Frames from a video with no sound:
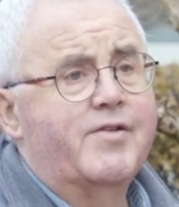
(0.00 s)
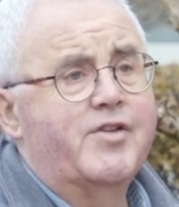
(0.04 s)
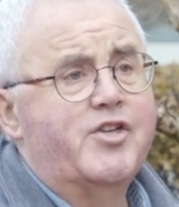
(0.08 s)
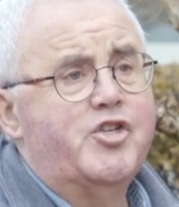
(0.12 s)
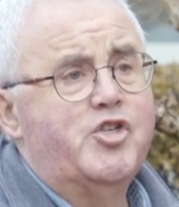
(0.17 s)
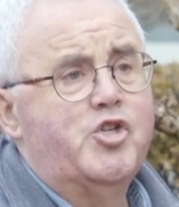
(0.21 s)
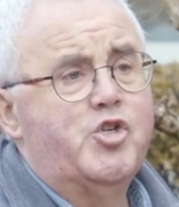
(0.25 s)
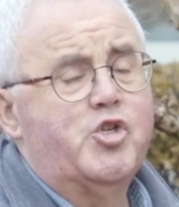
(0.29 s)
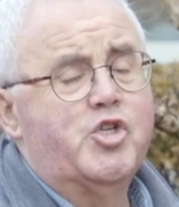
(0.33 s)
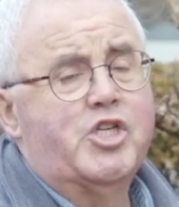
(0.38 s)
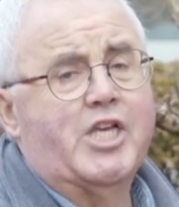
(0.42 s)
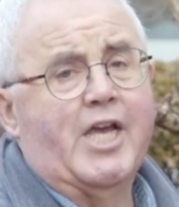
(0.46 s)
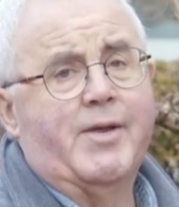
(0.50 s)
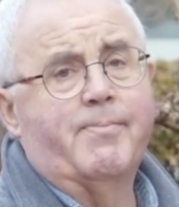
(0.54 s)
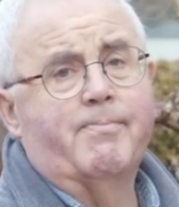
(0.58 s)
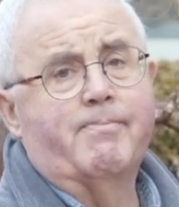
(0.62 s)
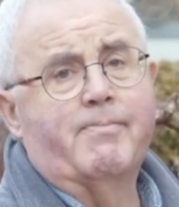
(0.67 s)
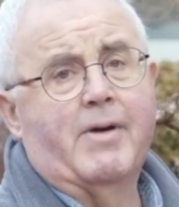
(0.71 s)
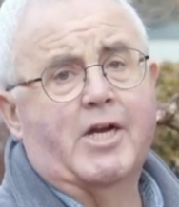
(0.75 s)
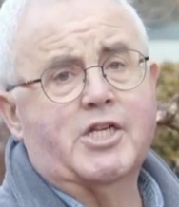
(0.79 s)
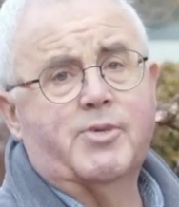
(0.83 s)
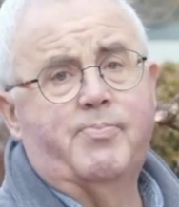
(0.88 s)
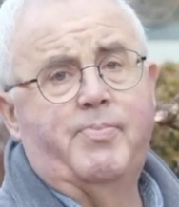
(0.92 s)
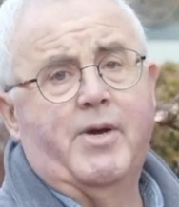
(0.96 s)
You get
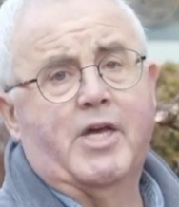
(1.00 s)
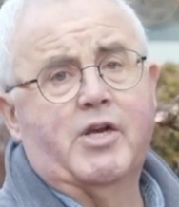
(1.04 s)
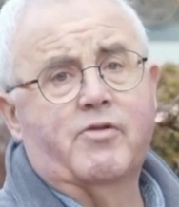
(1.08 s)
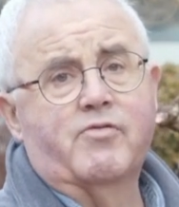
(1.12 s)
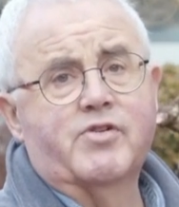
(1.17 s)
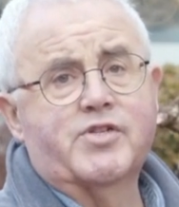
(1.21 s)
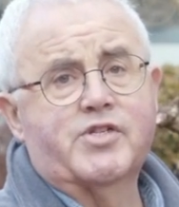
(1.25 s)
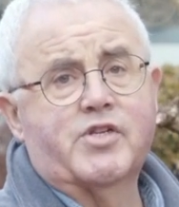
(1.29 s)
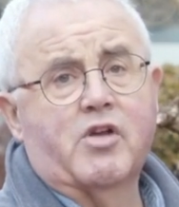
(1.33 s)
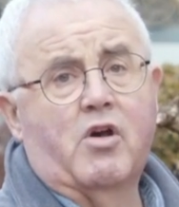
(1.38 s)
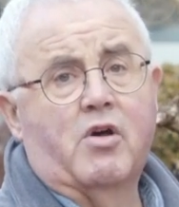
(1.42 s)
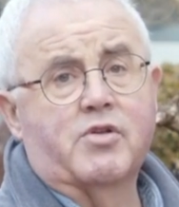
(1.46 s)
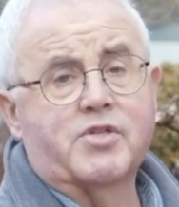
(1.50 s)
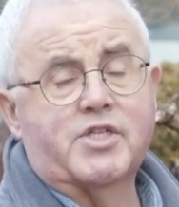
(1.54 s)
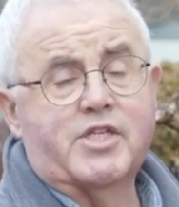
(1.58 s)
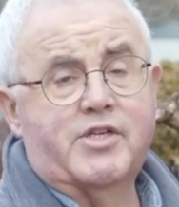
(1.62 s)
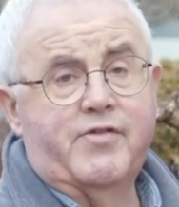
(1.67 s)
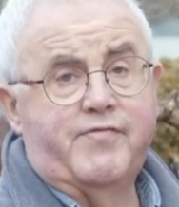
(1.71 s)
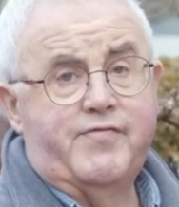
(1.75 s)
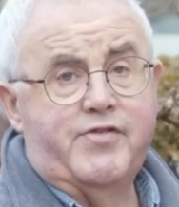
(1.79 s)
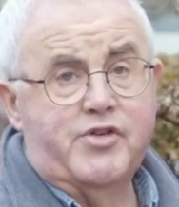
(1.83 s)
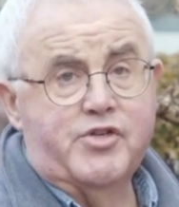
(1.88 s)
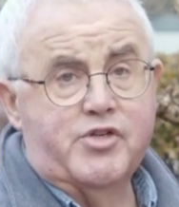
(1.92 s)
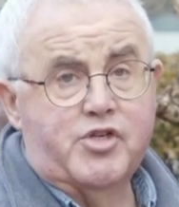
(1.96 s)
much better results
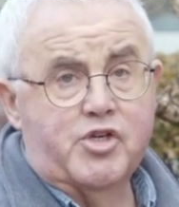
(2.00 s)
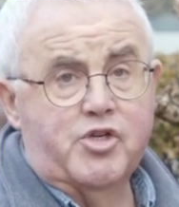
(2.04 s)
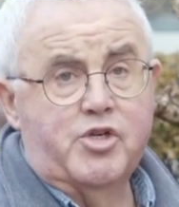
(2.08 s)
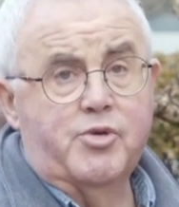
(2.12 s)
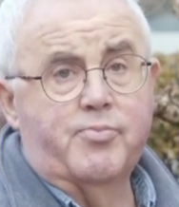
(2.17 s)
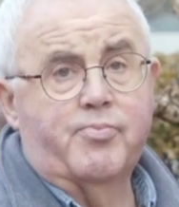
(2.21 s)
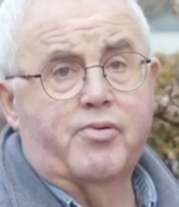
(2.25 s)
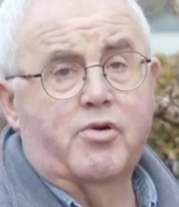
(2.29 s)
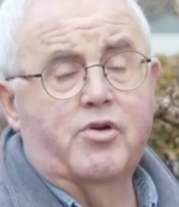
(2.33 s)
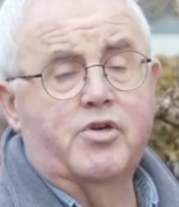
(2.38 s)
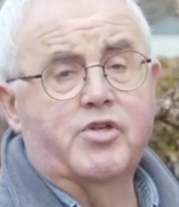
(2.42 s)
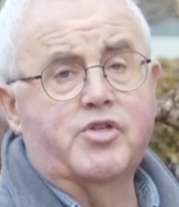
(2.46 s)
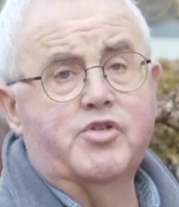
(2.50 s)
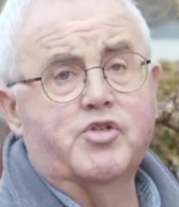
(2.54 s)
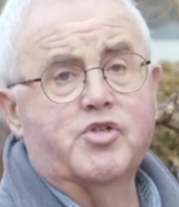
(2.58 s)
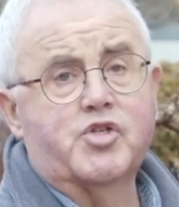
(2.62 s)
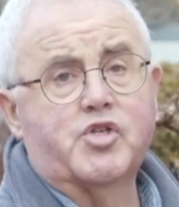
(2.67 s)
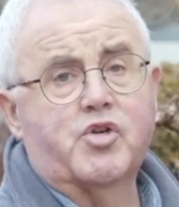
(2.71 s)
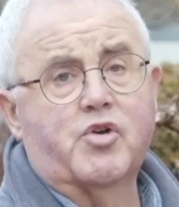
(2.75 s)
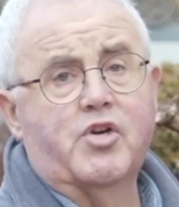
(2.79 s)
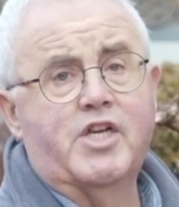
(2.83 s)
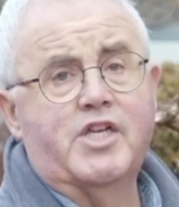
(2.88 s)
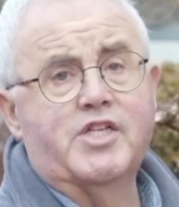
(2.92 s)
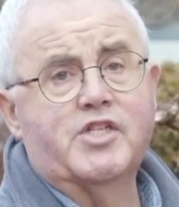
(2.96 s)
if you do prune your
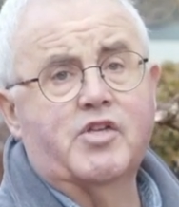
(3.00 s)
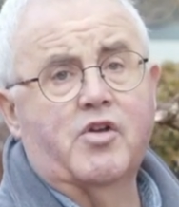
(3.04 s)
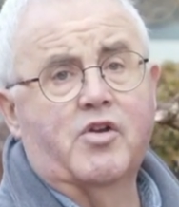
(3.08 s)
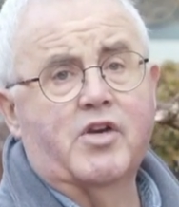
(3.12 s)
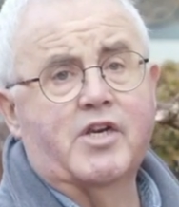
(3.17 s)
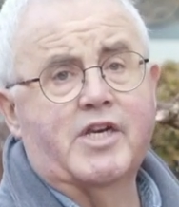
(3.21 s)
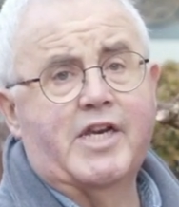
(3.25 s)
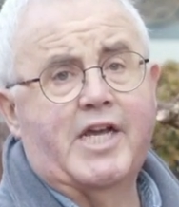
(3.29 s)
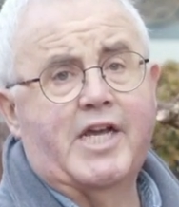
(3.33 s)
trees on an